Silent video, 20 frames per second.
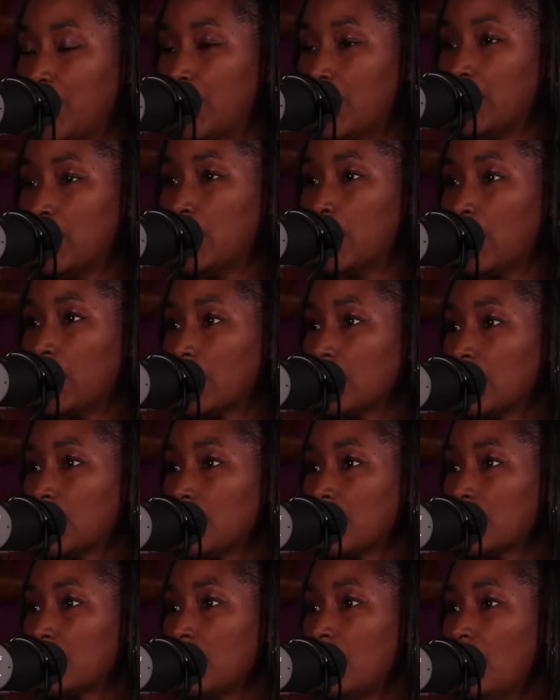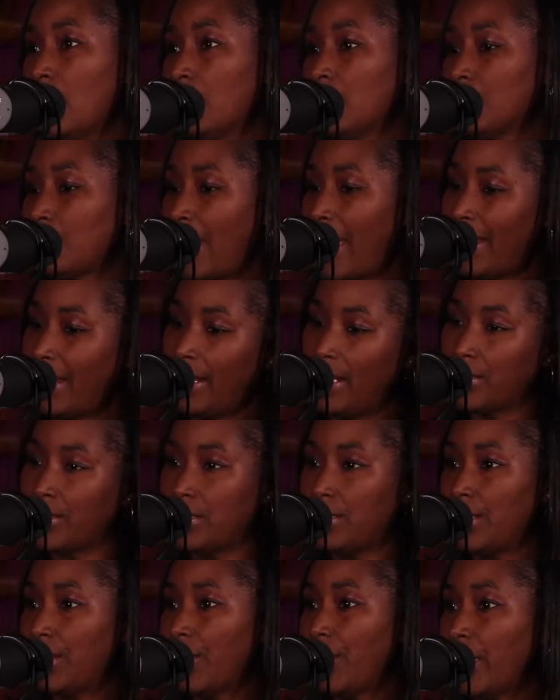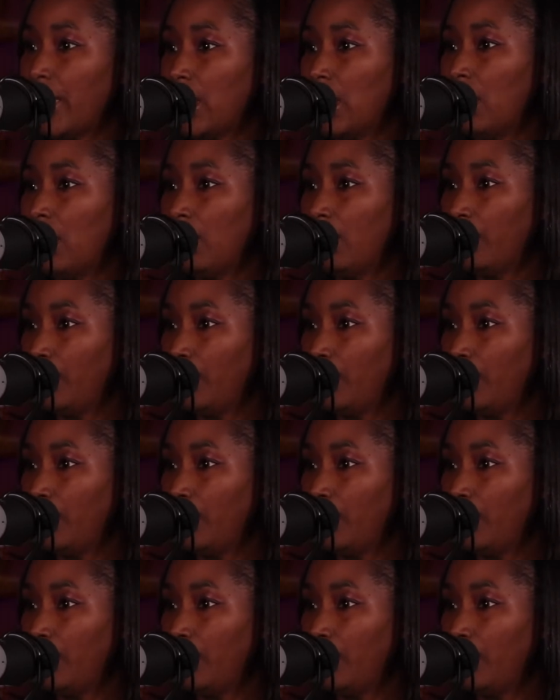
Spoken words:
is because it's kind of esoteric.